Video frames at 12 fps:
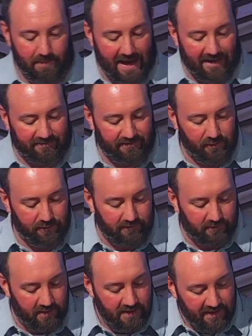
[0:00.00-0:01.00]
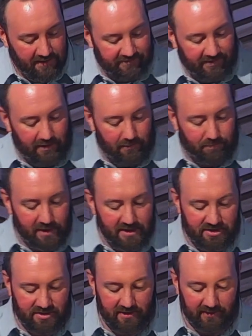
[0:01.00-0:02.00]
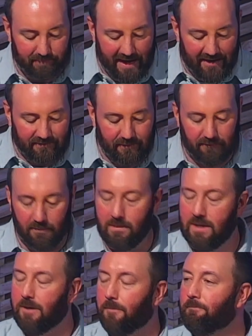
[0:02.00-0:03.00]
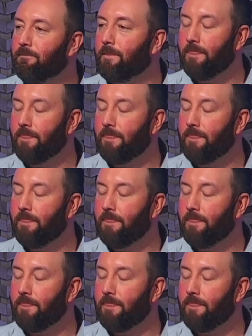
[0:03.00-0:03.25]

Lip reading: Passover celebration, this Passover meal.